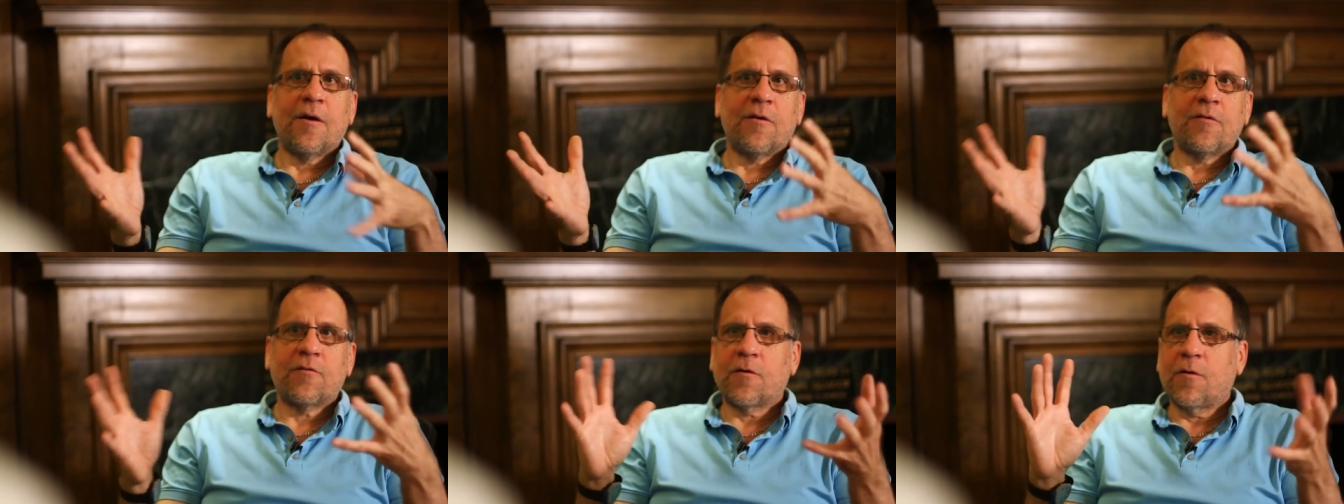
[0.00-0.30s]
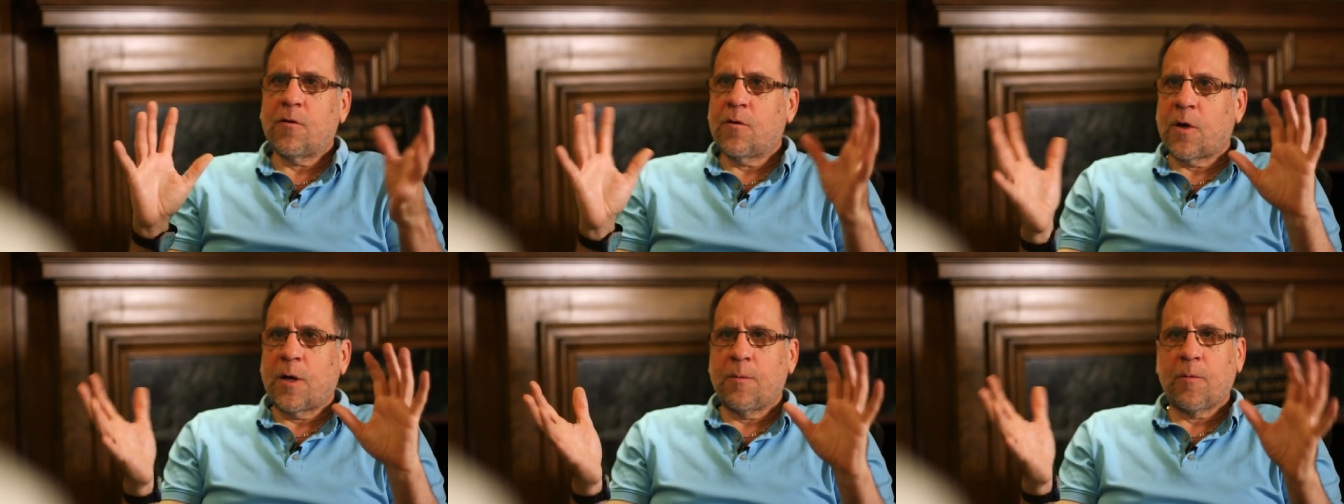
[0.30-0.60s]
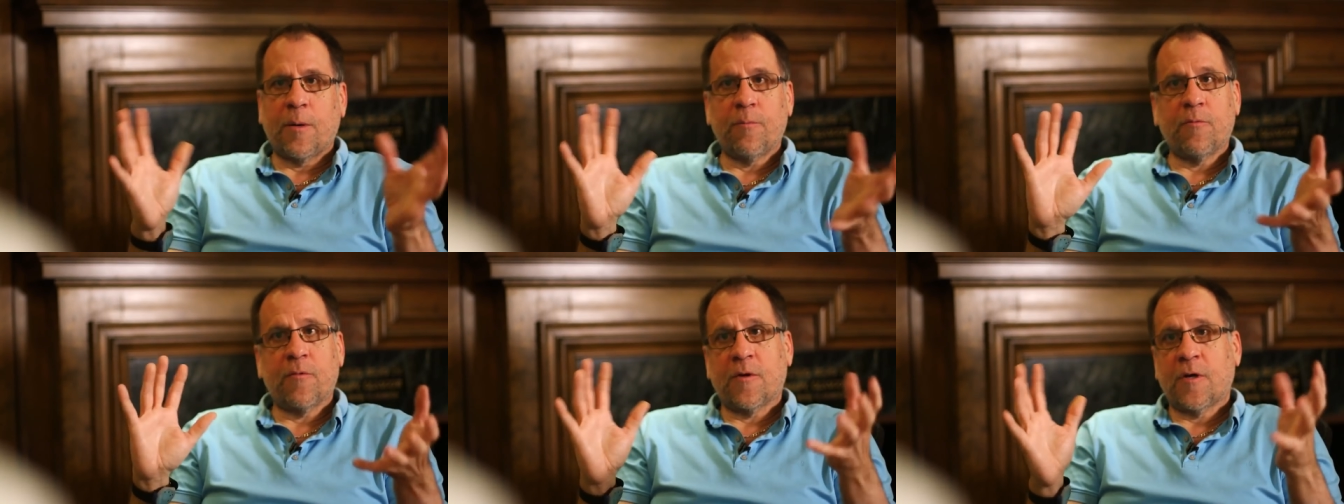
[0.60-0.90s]
So I'm,
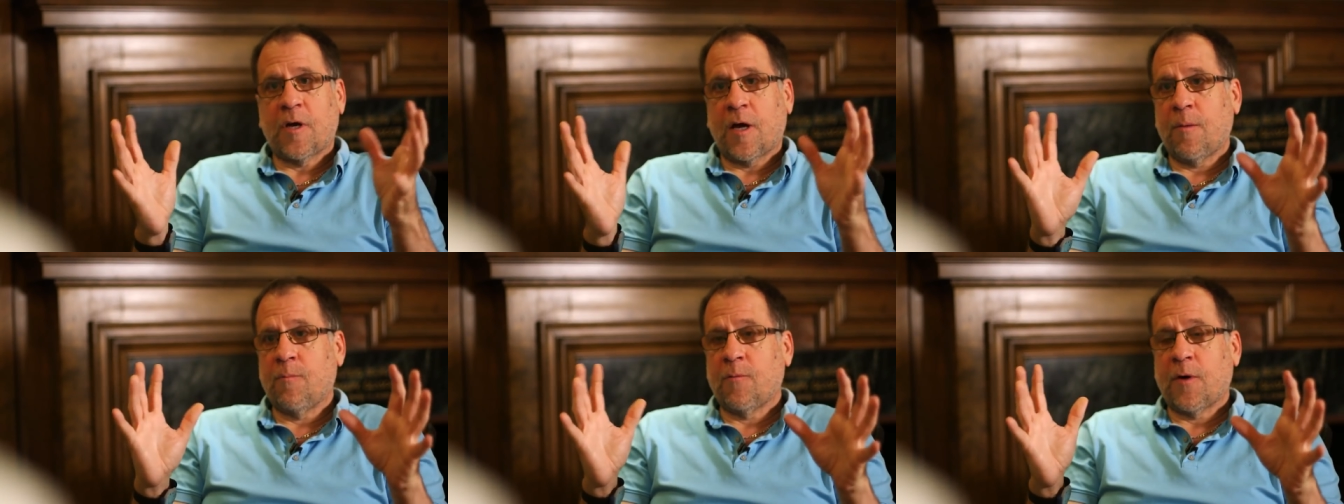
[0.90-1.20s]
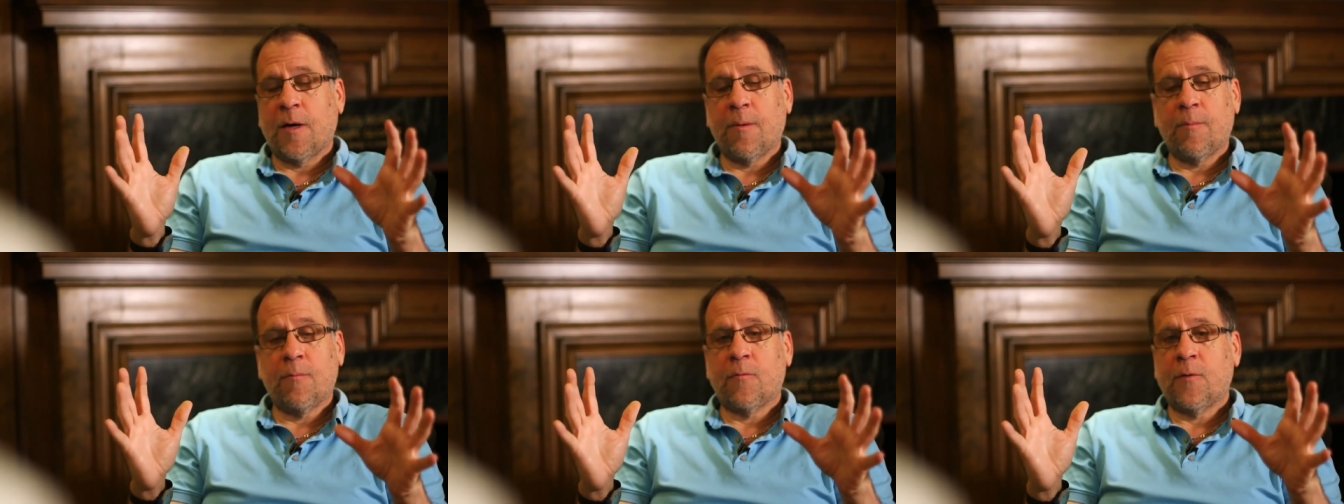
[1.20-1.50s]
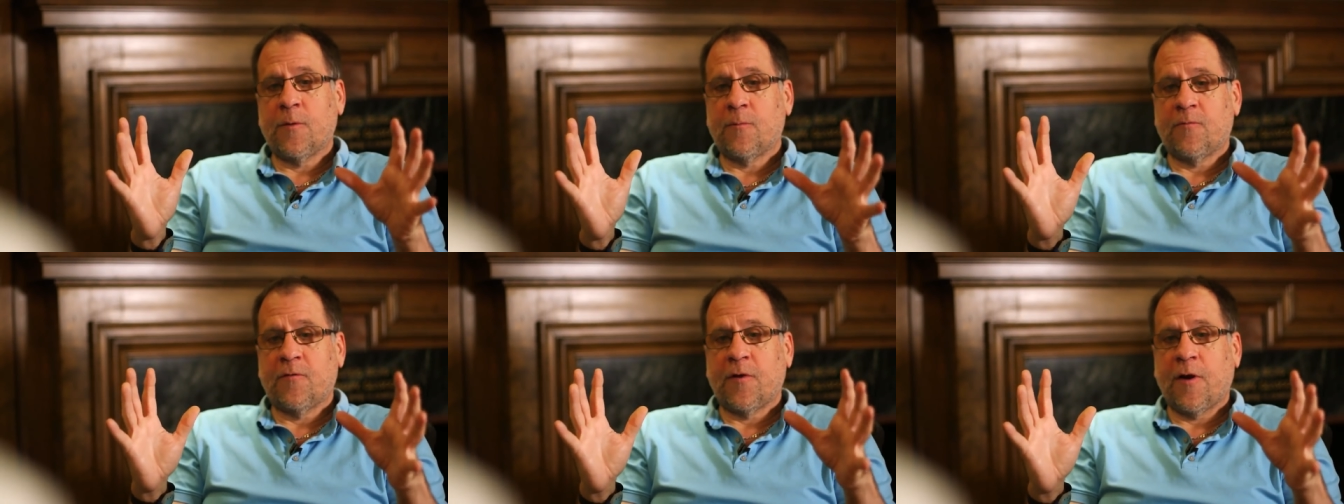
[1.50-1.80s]
I'm I'm
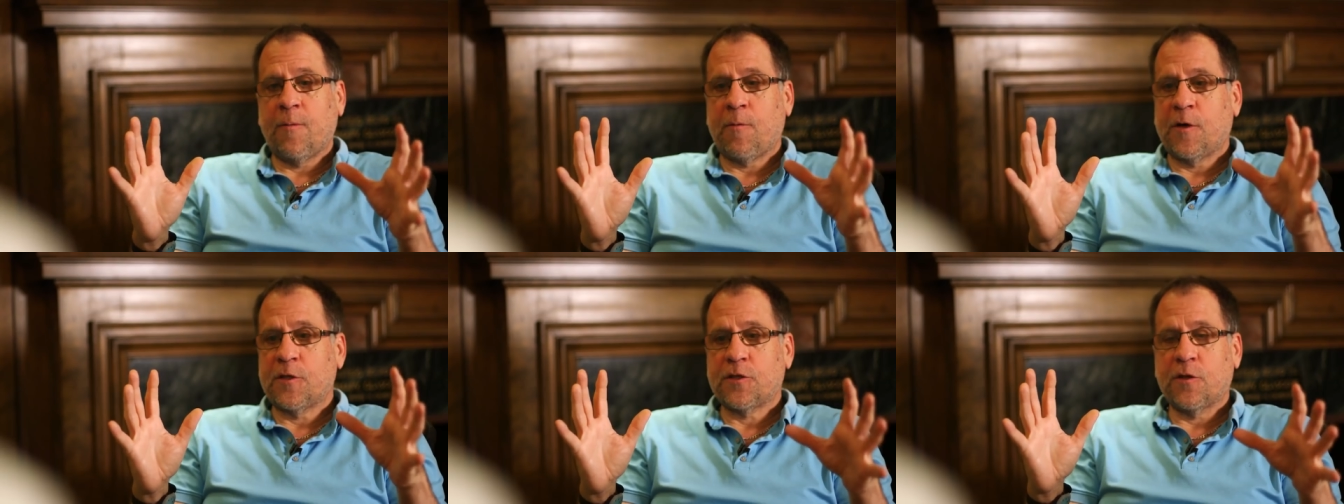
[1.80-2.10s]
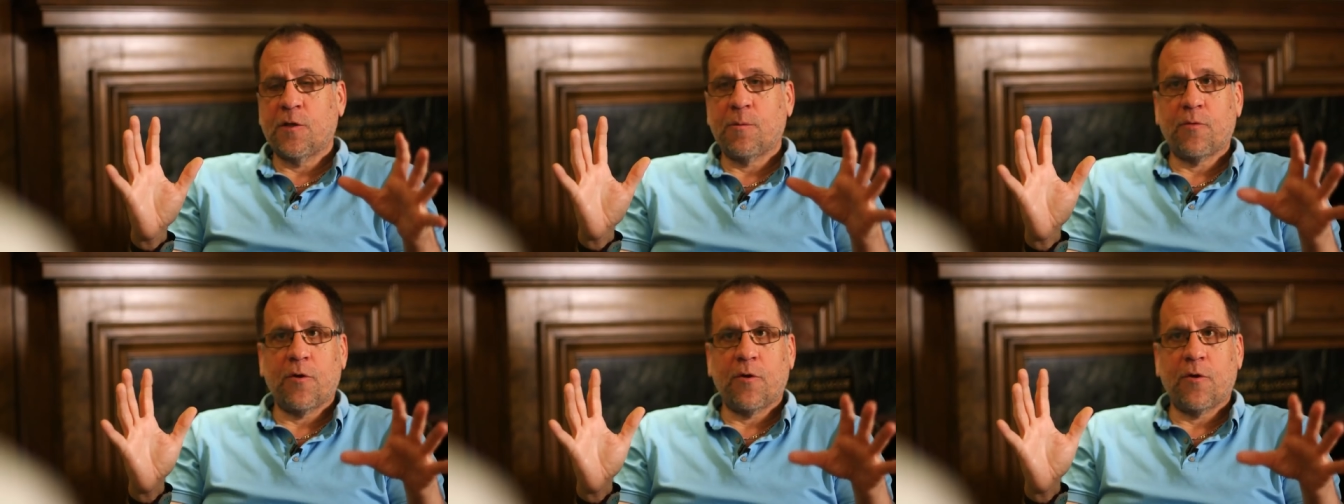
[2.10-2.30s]
I'm very much in